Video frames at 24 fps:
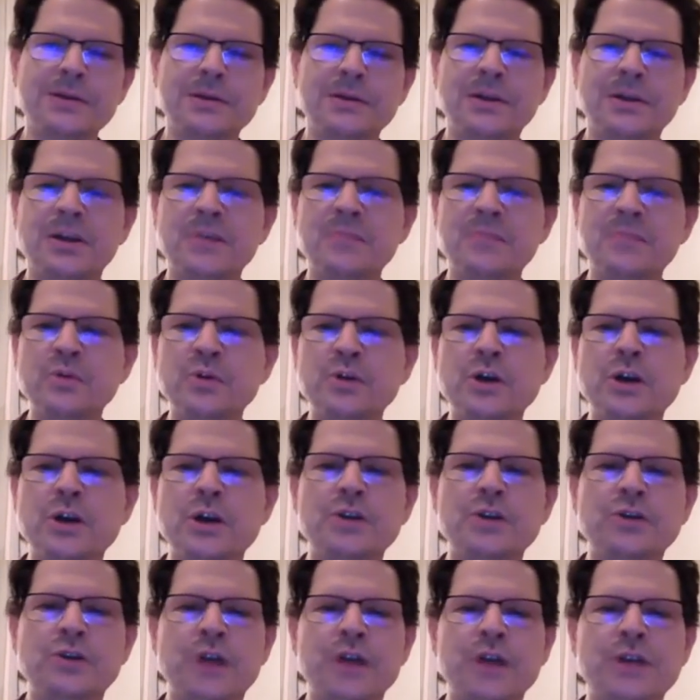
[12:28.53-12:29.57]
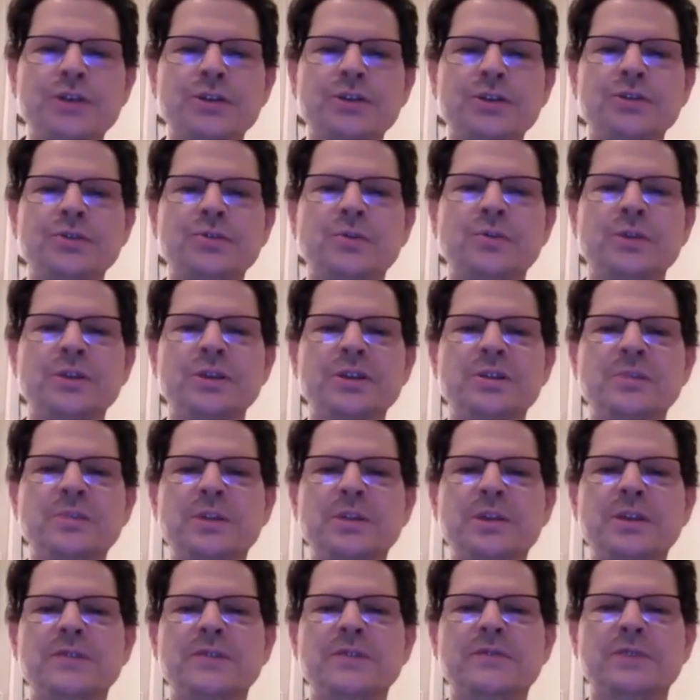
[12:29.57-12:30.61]
that Buddha addresses when he
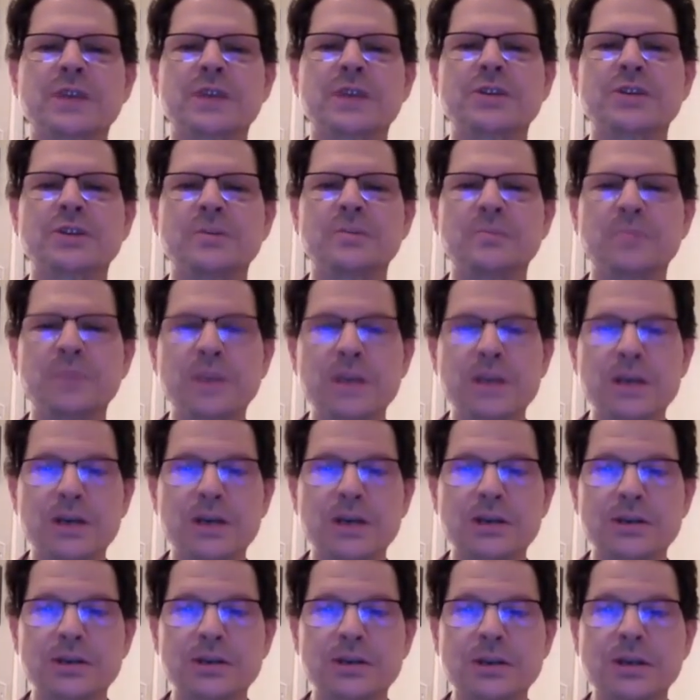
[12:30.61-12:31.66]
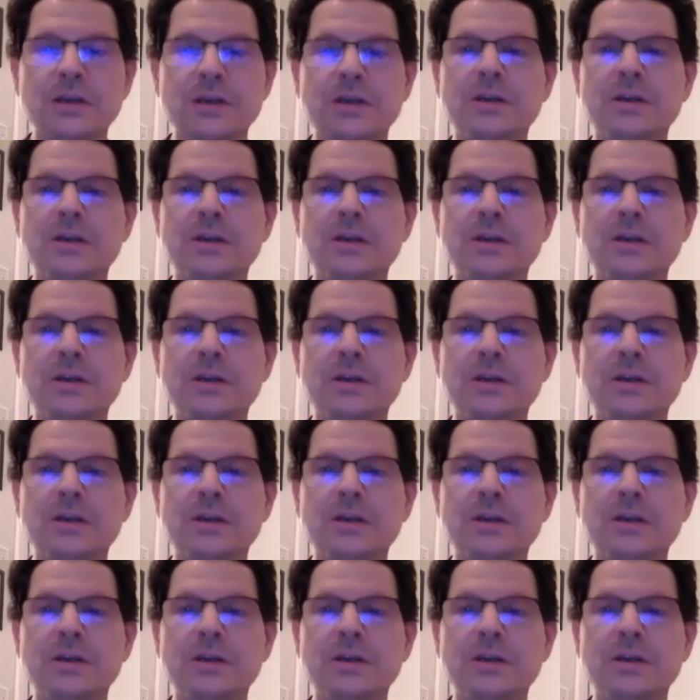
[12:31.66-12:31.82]
speaks of sentient beings,